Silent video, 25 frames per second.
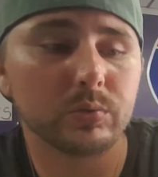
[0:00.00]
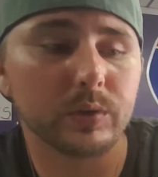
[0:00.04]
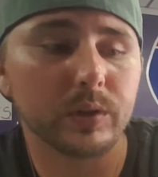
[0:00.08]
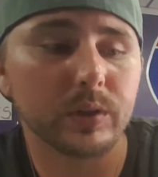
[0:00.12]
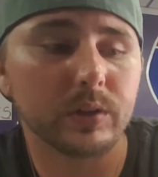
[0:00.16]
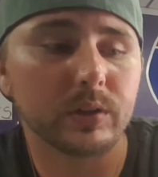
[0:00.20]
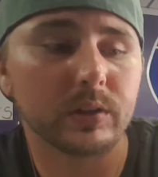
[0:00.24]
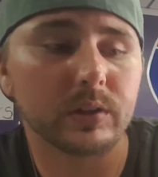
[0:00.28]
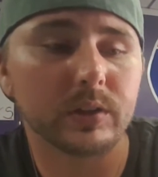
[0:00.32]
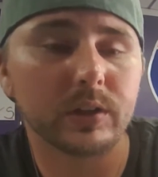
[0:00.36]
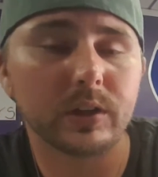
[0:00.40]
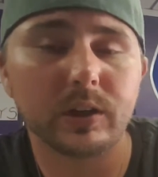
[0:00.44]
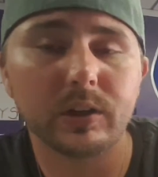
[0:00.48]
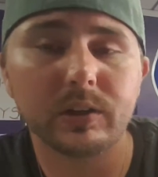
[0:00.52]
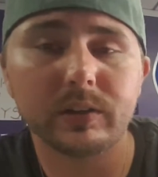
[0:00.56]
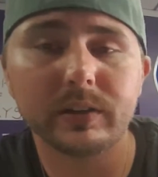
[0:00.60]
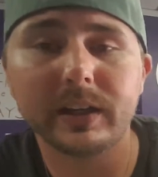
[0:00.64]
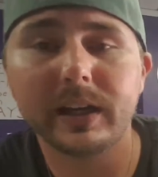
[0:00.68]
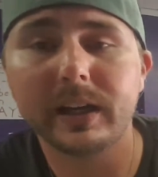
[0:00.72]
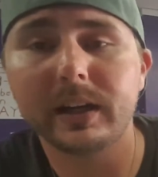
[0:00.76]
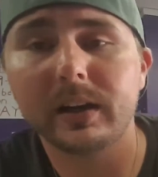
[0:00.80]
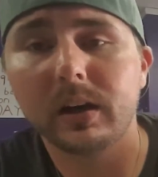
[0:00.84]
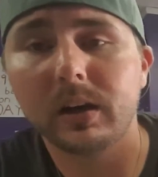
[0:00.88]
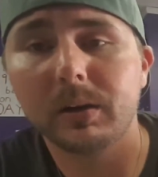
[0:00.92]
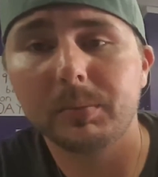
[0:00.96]
where you can turn
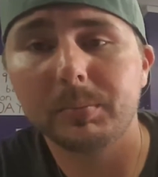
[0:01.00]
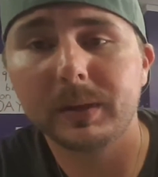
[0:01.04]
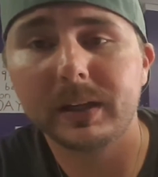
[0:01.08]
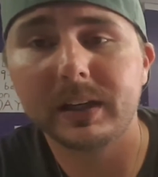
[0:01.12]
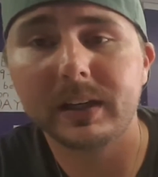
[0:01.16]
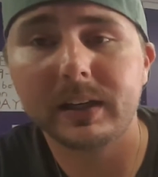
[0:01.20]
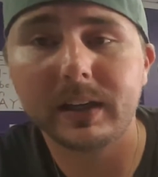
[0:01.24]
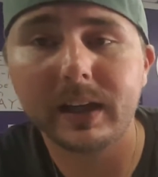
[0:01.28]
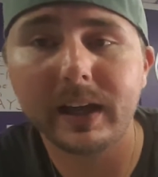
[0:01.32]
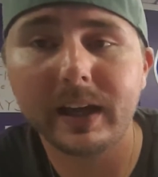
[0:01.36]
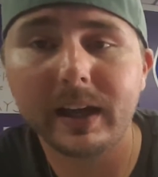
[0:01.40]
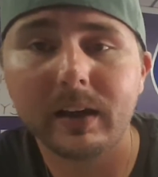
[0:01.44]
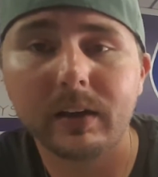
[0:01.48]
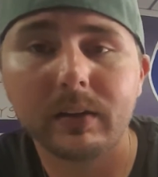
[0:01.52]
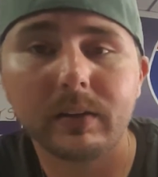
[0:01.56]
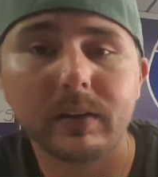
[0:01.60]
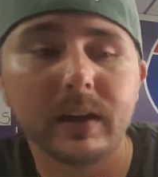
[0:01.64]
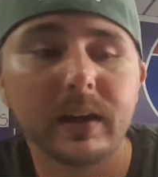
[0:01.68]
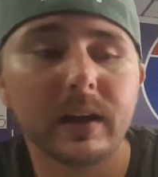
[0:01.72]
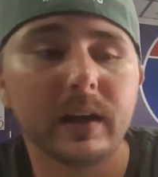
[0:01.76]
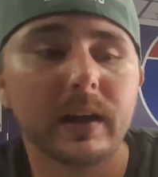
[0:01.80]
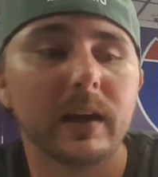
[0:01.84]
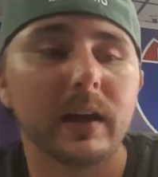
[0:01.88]
that up and down.